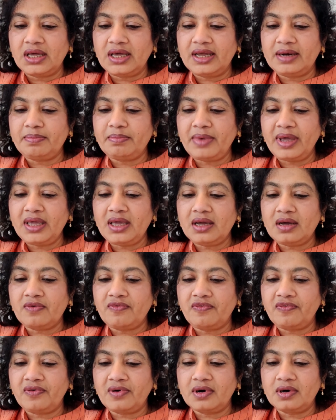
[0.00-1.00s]
and
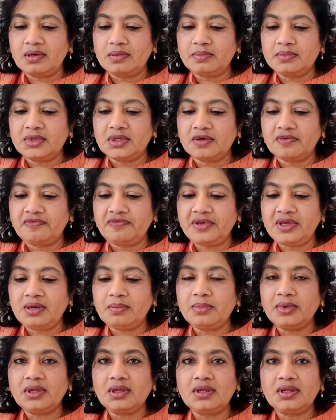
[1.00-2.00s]
make firm the
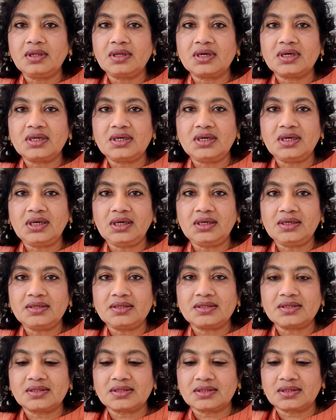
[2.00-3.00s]
feeble
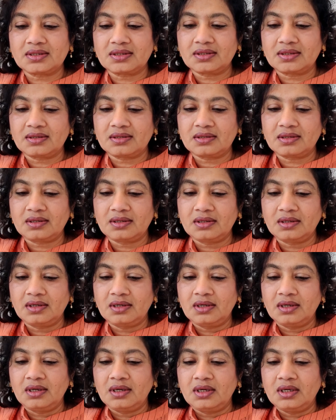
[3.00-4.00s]
knees.
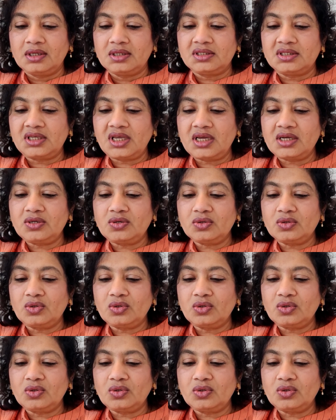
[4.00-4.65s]
Say